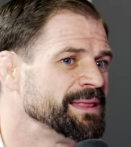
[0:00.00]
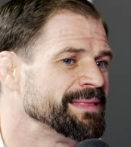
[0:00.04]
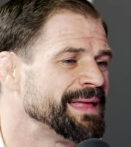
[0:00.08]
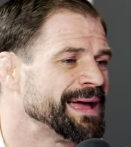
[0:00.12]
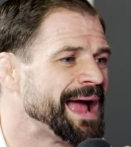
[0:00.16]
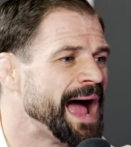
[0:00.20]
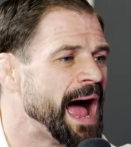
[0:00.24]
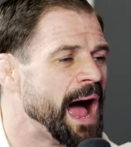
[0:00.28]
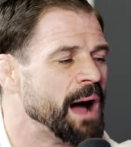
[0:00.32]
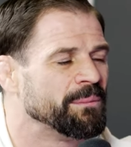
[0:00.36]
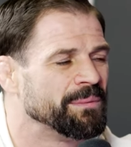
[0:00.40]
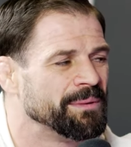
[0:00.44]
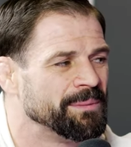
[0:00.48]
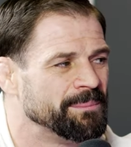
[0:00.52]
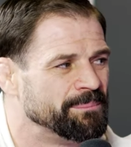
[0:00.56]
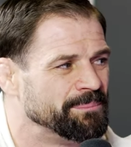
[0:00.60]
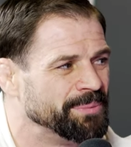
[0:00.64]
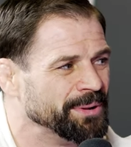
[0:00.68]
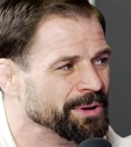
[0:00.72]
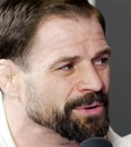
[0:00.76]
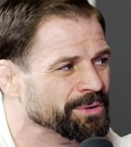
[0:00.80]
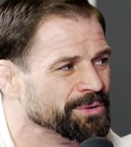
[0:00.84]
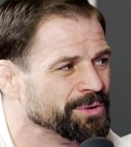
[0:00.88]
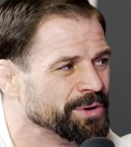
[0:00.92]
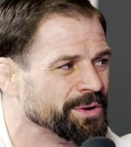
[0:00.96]
Like I would
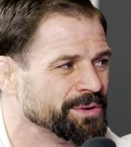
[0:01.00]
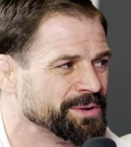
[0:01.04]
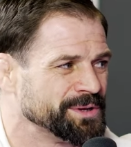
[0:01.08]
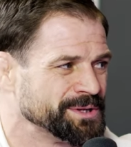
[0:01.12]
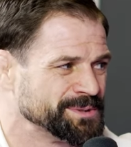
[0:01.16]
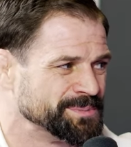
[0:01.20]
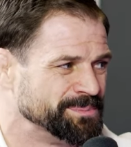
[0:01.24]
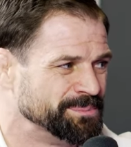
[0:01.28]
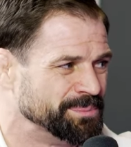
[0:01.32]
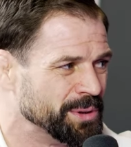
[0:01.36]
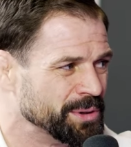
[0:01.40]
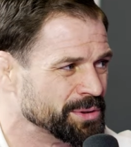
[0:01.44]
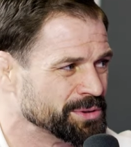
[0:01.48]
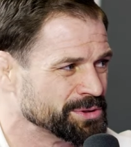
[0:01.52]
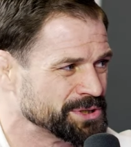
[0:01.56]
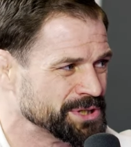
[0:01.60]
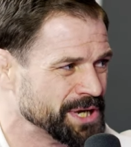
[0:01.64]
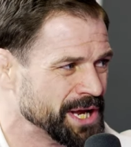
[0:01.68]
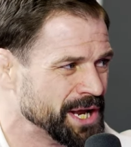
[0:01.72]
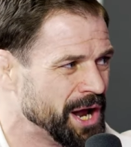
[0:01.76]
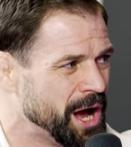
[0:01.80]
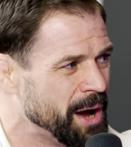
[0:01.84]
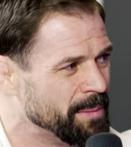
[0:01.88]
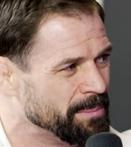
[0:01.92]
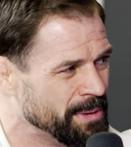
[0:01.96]
build all this
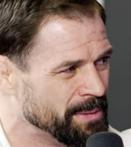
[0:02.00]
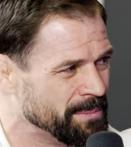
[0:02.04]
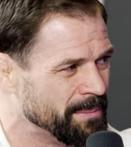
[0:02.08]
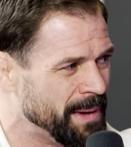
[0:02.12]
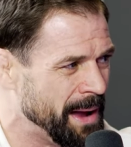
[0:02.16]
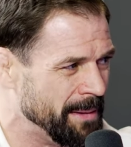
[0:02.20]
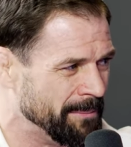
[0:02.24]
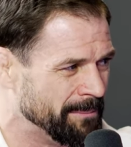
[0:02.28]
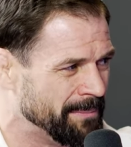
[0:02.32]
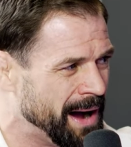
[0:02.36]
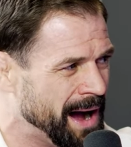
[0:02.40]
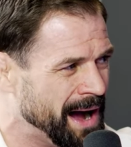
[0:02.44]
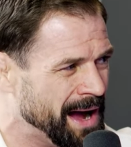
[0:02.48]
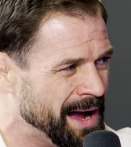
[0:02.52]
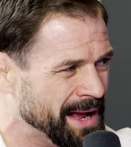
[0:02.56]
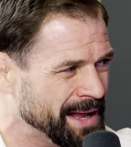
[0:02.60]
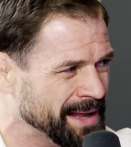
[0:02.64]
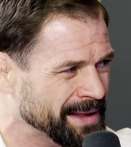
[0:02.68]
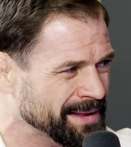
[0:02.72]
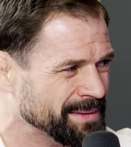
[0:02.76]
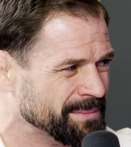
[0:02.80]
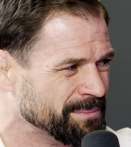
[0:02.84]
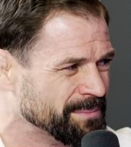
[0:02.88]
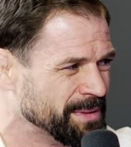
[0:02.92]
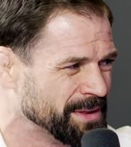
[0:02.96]
bullshit up in my
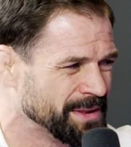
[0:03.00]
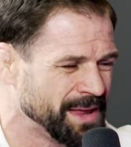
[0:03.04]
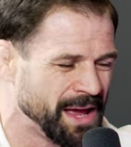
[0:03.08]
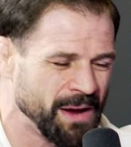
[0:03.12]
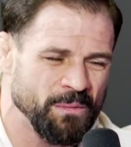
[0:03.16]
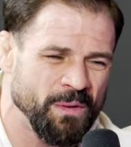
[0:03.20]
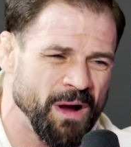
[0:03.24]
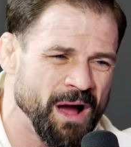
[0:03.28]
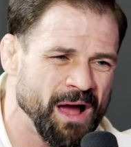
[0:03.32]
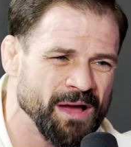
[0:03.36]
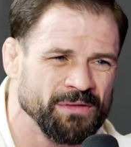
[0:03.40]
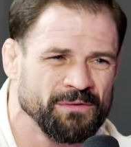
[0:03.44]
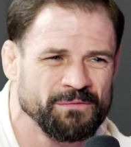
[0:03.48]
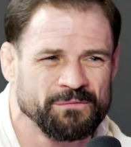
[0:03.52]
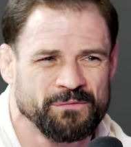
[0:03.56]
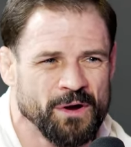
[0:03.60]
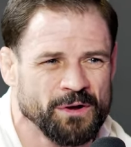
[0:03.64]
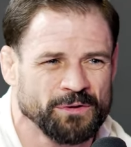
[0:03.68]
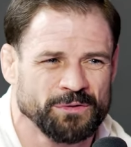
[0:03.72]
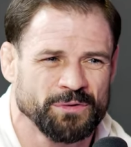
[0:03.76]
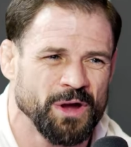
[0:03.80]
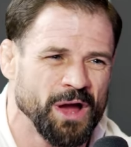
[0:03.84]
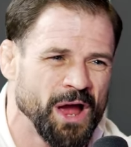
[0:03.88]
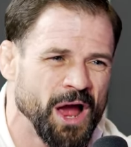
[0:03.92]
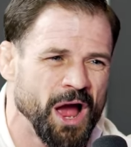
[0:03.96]
mind and be like, why the
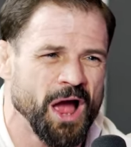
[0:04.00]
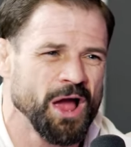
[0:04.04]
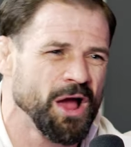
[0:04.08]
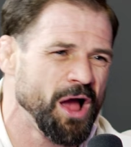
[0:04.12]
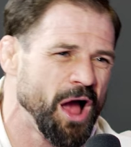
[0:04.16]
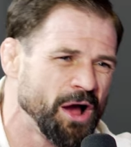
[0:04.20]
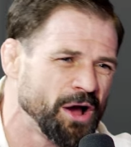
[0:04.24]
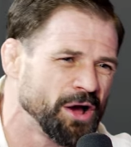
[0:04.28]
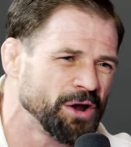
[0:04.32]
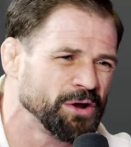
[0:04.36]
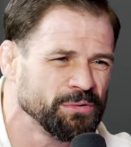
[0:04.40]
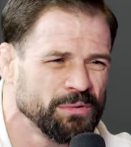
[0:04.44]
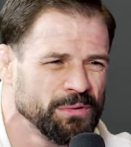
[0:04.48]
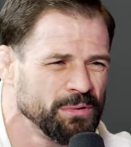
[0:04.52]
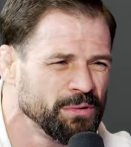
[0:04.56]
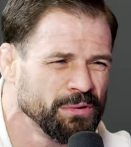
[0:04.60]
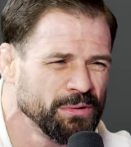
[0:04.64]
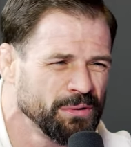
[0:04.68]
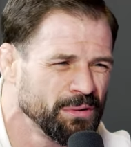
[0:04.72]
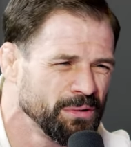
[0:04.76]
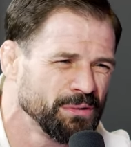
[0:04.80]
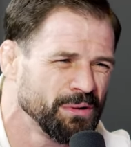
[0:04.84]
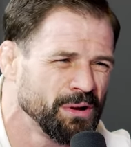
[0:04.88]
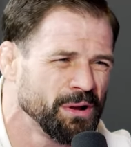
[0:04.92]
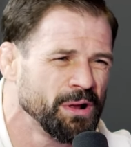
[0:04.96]
fuck do I, I, I gotta,
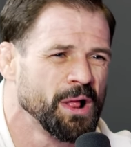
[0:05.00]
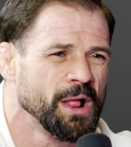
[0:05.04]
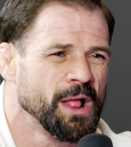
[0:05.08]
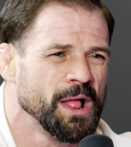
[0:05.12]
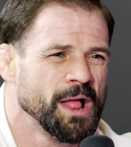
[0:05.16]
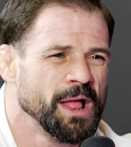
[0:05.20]
uh,